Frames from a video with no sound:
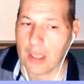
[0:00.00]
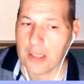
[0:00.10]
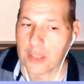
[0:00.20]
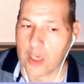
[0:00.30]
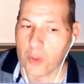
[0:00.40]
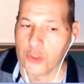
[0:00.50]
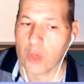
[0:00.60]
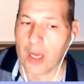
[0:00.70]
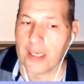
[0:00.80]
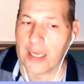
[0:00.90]
So I want to
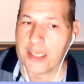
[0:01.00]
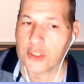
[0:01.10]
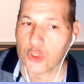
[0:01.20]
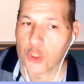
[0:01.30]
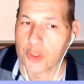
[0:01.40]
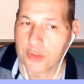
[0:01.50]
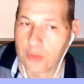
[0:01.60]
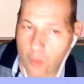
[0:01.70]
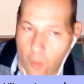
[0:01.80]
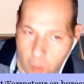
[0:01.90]
highlight just
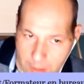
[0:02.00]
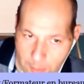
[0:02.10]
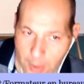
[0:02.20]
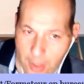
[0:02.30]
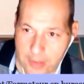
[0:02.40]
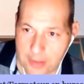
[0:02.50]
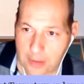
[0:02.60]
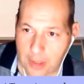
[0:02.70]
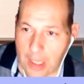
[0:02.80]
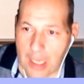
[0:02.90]
one part.
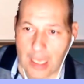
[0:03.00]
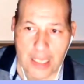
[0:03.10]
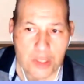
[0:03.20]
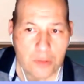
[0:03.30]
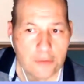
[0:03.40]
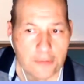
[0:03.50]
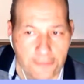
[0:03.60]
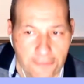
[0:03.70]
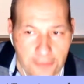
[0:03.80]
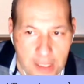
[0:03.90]
I could
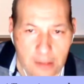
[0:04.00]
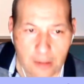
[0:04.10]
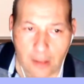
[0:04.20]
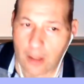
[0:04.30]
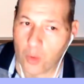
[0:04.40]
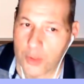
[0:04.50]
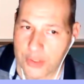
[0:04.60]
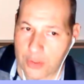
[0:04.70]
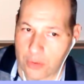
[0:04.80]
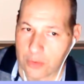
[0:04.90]
fill
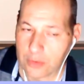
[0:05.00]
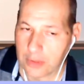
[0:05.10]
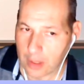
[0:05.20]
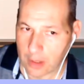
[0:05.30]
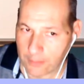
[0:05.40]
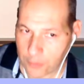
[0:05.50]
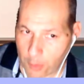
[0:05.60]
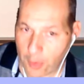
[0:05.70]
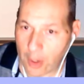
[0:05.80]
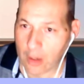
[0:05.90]
also the
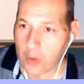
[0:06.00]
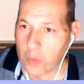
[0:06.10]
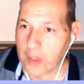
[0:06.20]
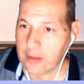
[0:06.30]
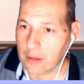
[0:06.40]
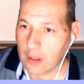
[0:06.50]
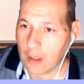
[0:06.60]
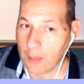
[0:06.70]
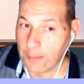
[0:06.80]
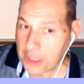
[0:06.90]
bar with
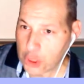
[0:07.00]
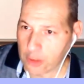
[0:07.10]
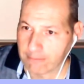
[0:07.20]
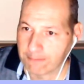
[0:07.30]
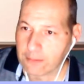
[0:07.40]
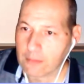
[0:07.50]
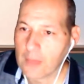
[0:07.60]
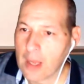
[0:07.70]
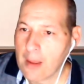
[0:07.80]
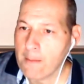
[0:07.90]
a picture
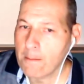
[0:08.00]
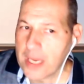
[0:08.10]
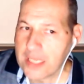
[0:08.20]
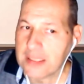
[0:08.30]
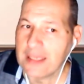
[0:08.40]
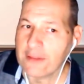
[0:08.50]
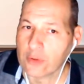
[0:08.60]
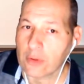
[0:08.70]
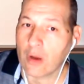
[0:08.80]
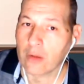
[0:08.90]
based
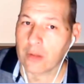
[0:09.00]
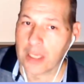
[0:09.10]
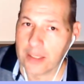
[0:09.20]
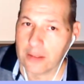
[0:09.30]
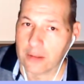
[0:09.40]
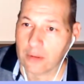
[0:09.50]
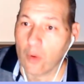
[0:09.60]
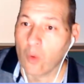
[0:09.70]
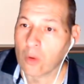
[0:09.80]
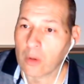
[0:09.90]
either online,
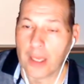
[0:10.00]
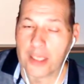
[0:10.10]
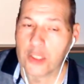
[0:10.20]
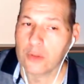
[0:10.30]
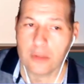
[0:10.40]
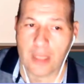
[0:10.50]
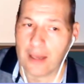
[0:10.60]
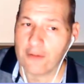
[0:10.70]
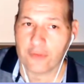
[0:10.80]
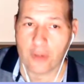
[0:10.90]
or I could
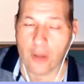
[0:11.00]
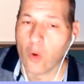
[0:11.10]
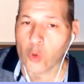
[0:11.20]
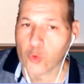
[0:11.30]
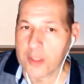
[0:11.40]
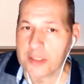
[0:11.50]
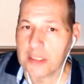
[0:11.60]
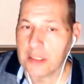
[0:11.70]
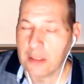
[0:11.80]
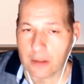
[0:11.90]
have
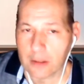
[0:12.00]
already